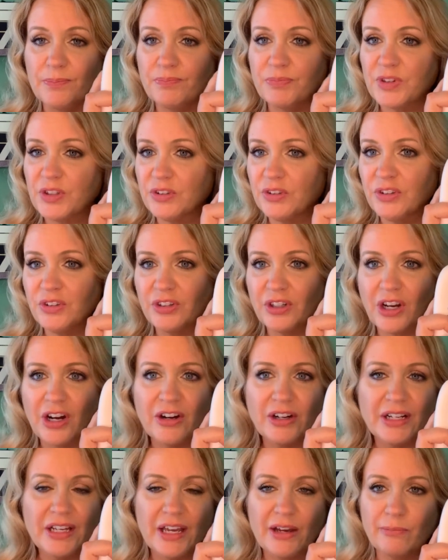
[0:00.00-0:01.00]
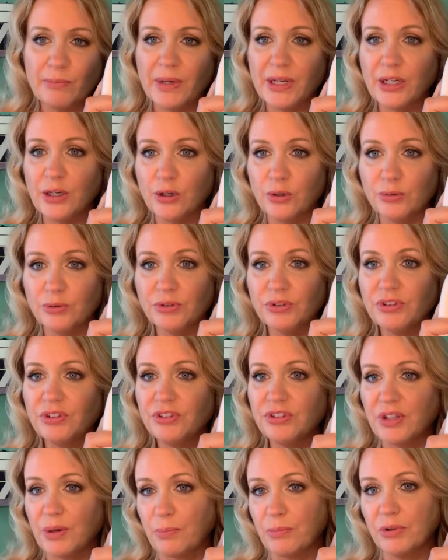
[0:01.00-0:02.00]
since I already have my own
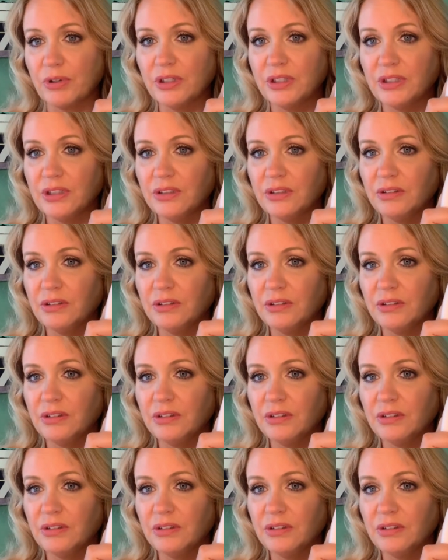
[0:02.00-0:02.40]
separate